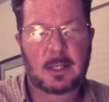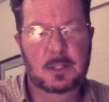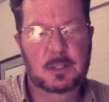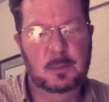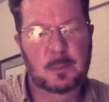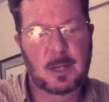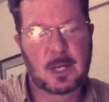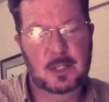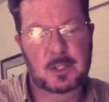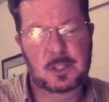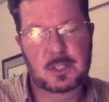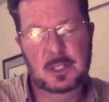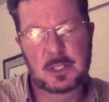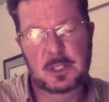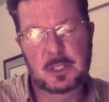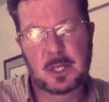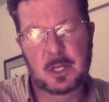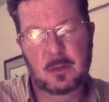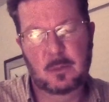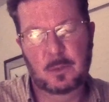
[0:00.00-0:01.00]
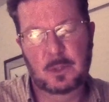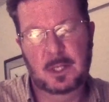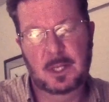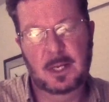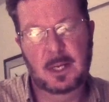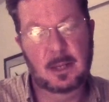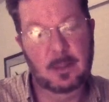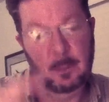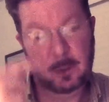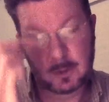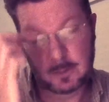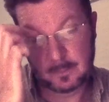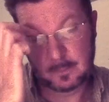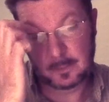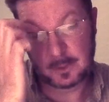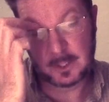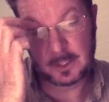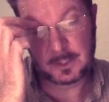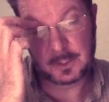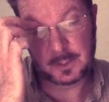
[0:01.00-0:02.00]
and smash these down with a hammer,
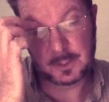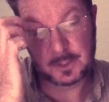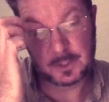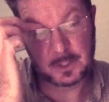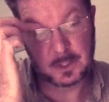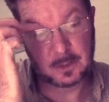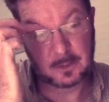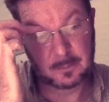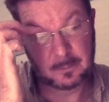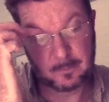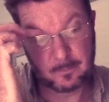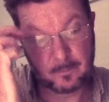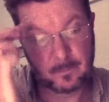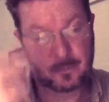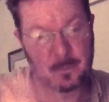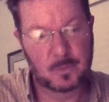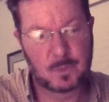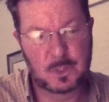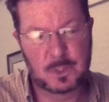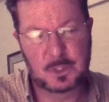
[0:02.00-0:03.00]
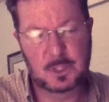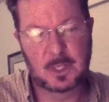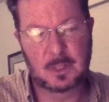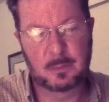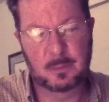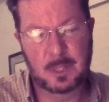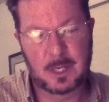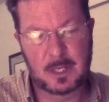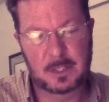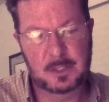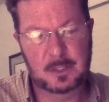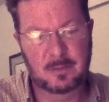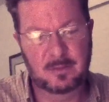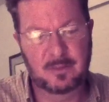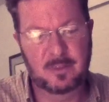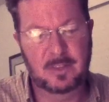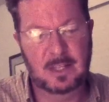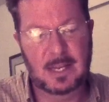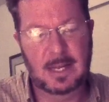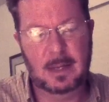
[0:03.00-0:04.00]
nice and gentle. Just get them nice and
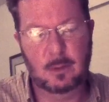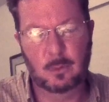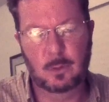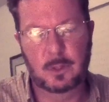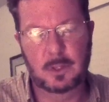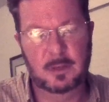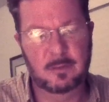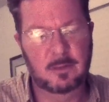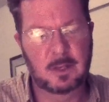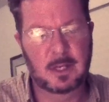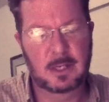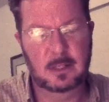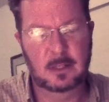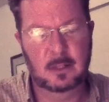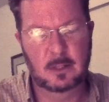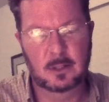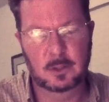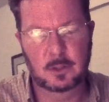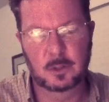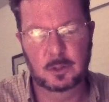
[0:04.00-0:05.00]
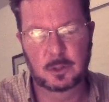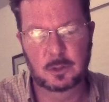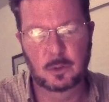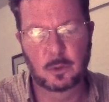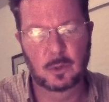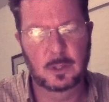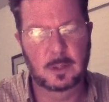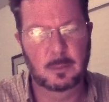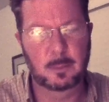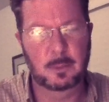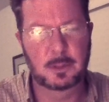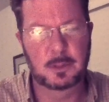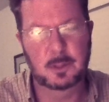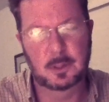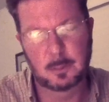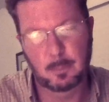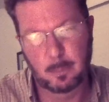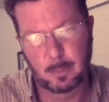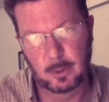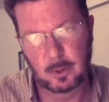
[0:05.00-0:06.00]
flat where they've got a good grip, and you
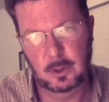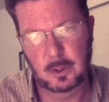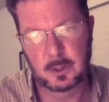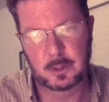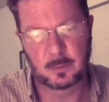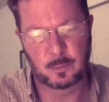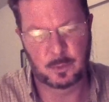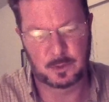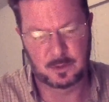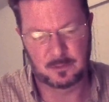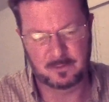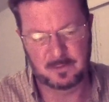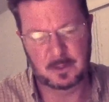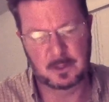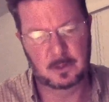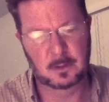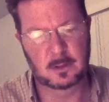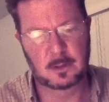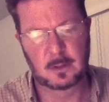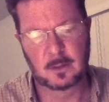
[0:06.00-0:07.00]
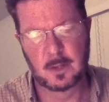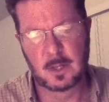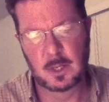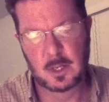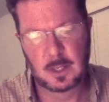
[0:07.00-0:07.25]
can pull on them with your finger.